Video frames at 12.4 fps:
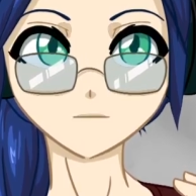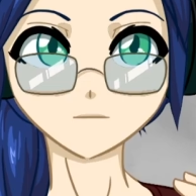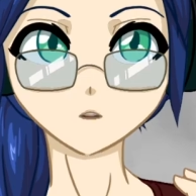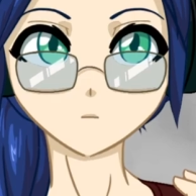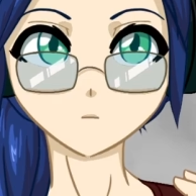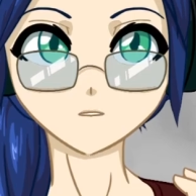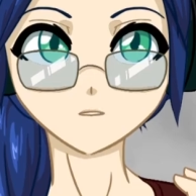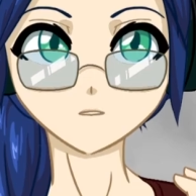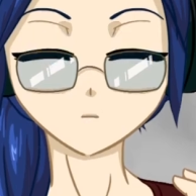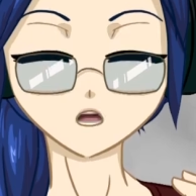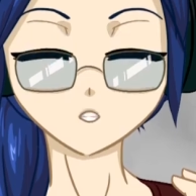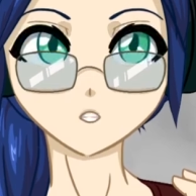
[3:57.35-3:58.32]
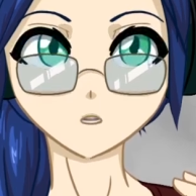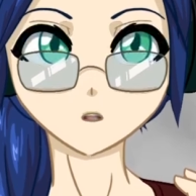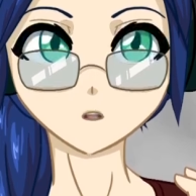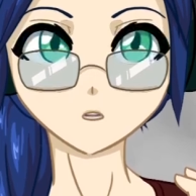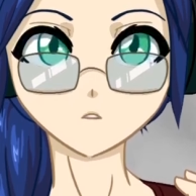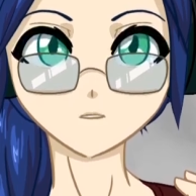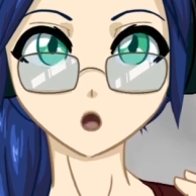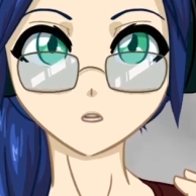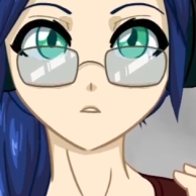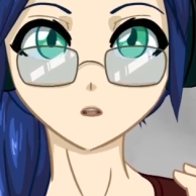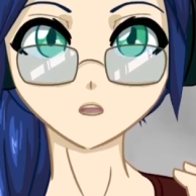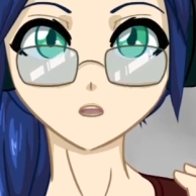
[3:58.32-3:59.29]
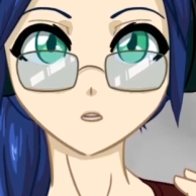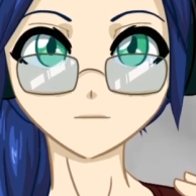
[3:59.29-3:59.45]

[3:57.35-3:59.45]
the emotional conflict of the game,